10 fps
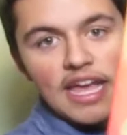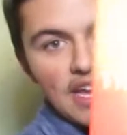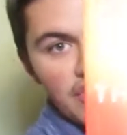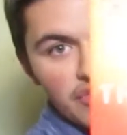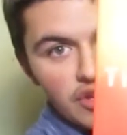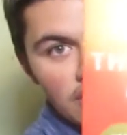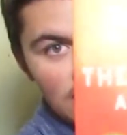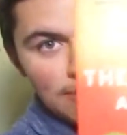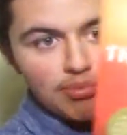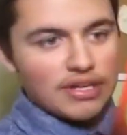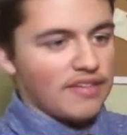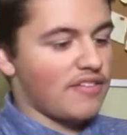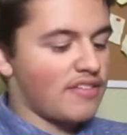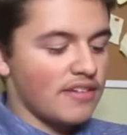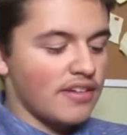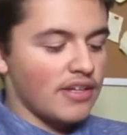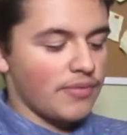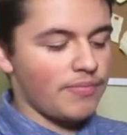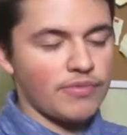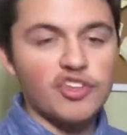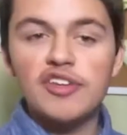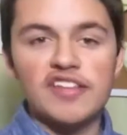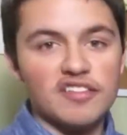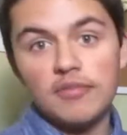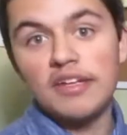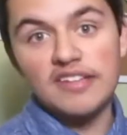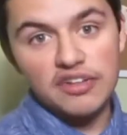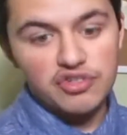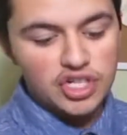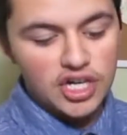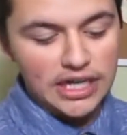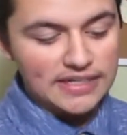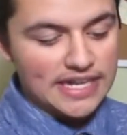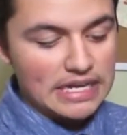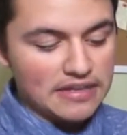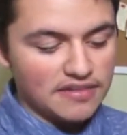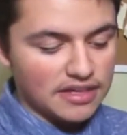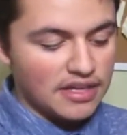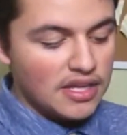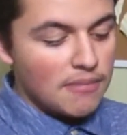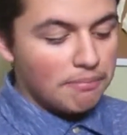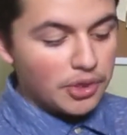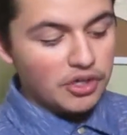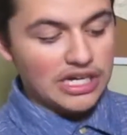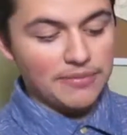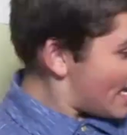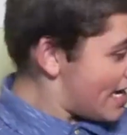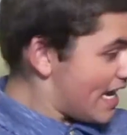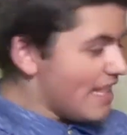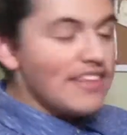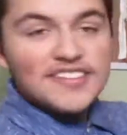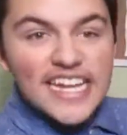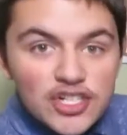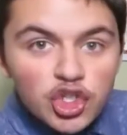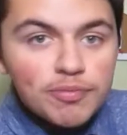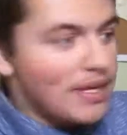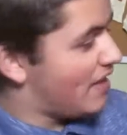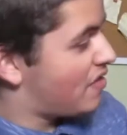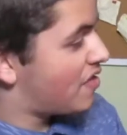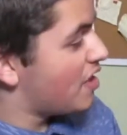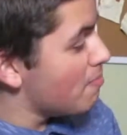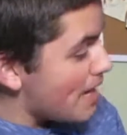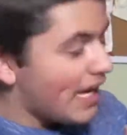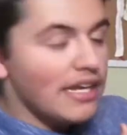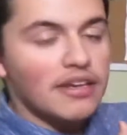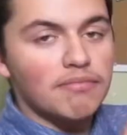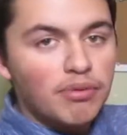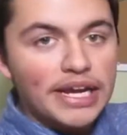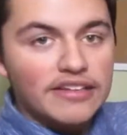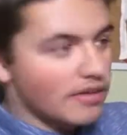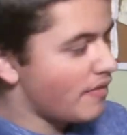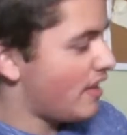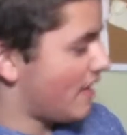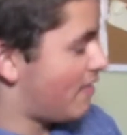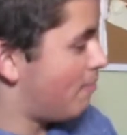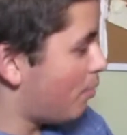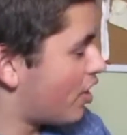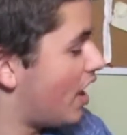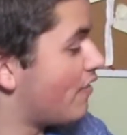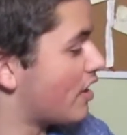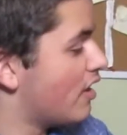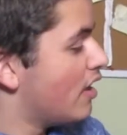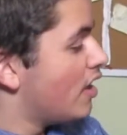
extra libris, which basically means extra content. It's a program. And in the centerpiece, the main point of this book cover,